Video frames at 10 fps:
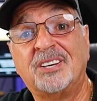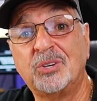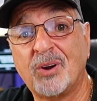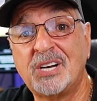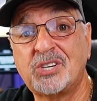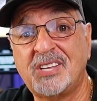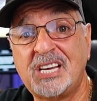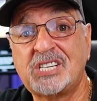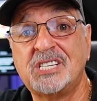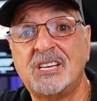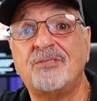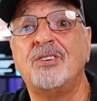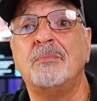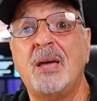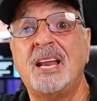congratulations
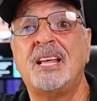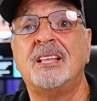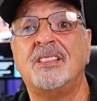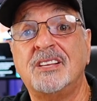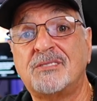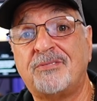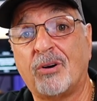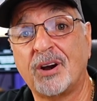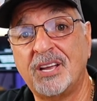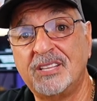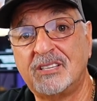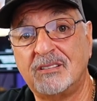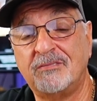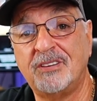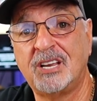if you made it this far into
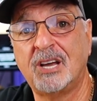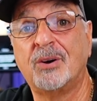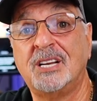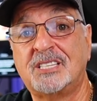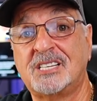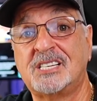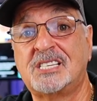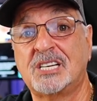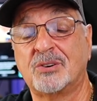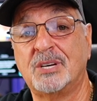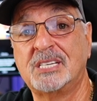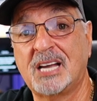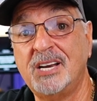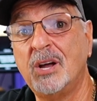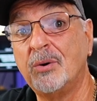the video and into the series.
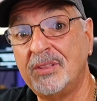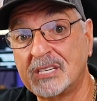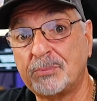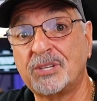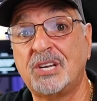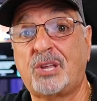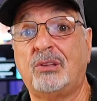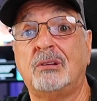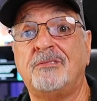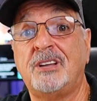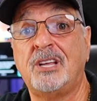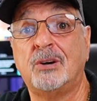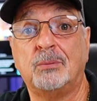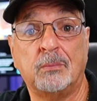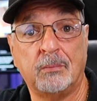I know this particular
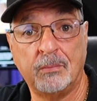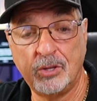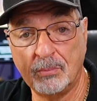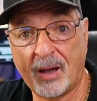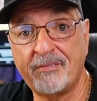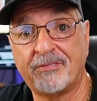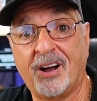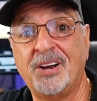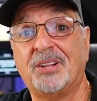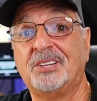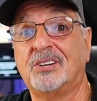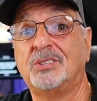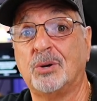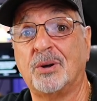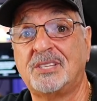video you might find a little
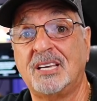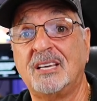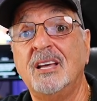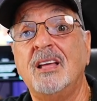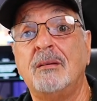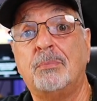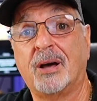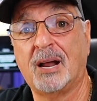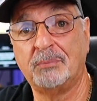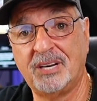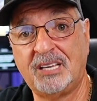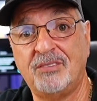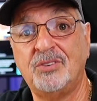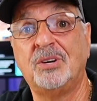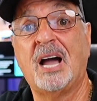daunting, but I'm going to
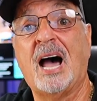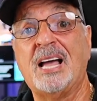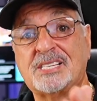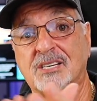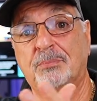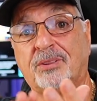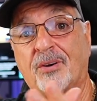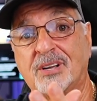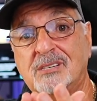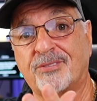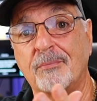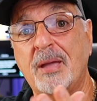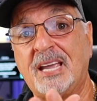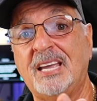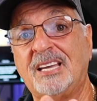give you guys an applause for
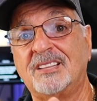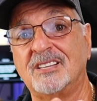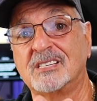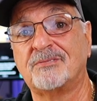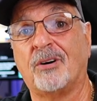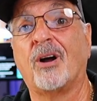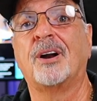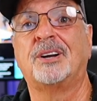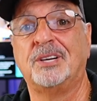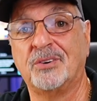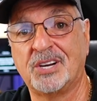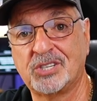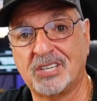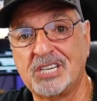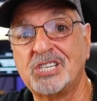making it this far.
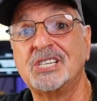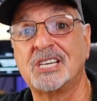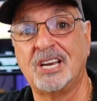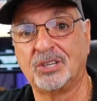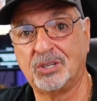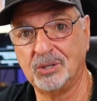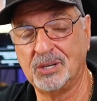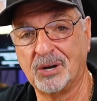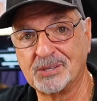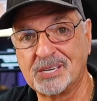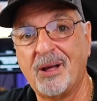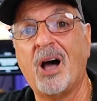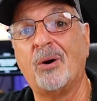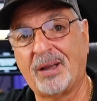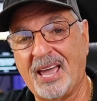Congratulations and kudos.
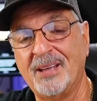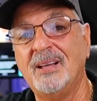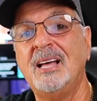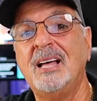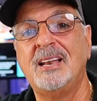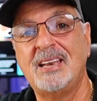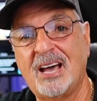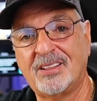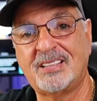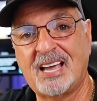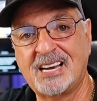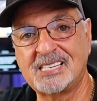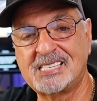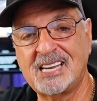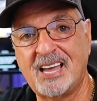Okay, now that that
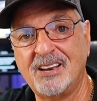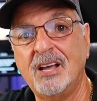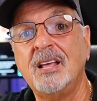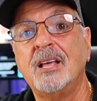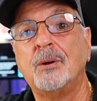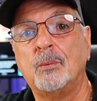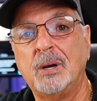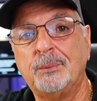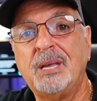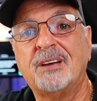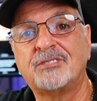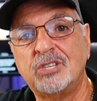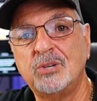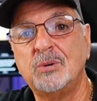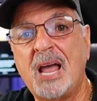is said, what we have
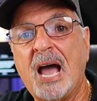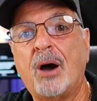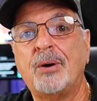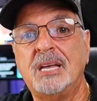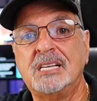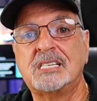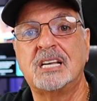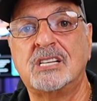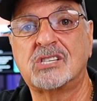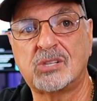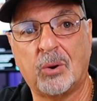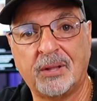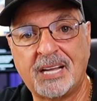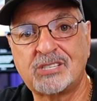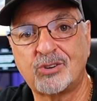to do now is
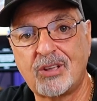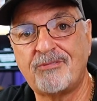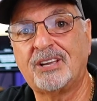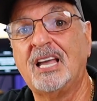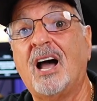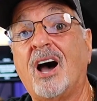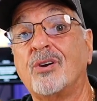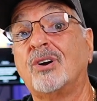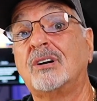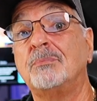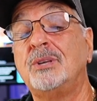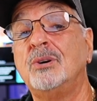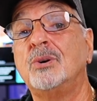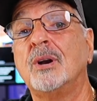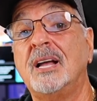install that certificate on our
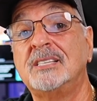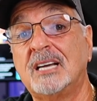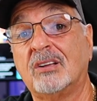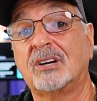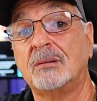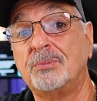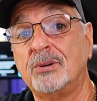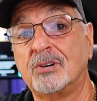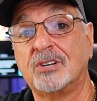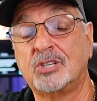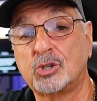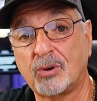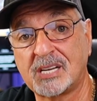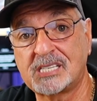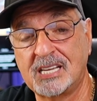computer and tell our computer to
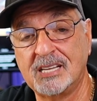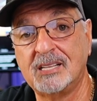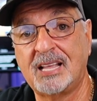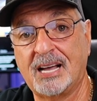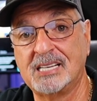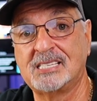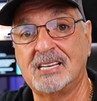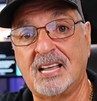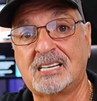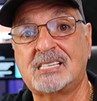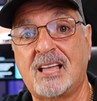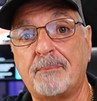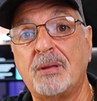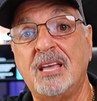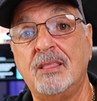trust it. That is the next
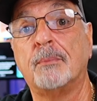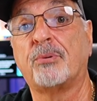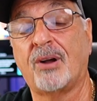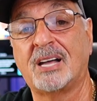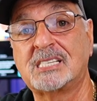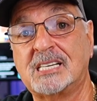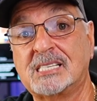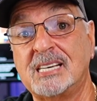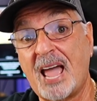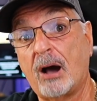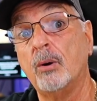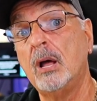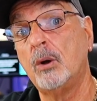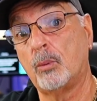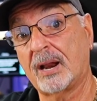step in the process. Now,
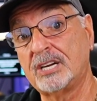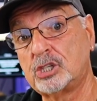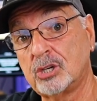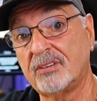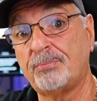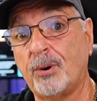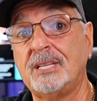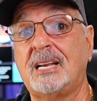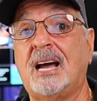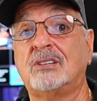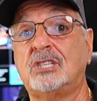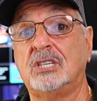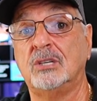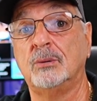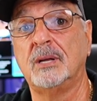what I should have pointed out
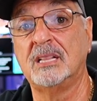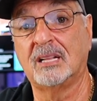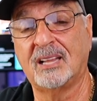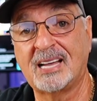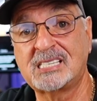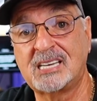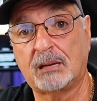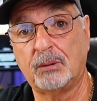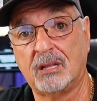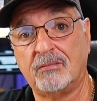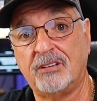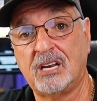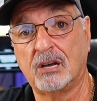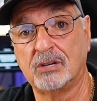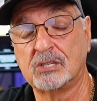to you in the last segment in the
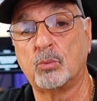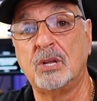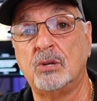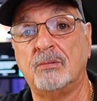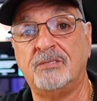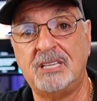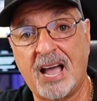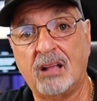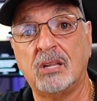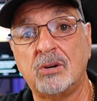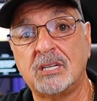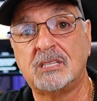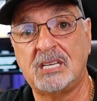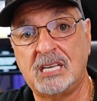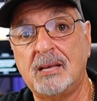video is when you've
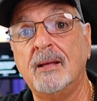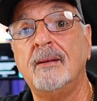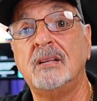downloaded the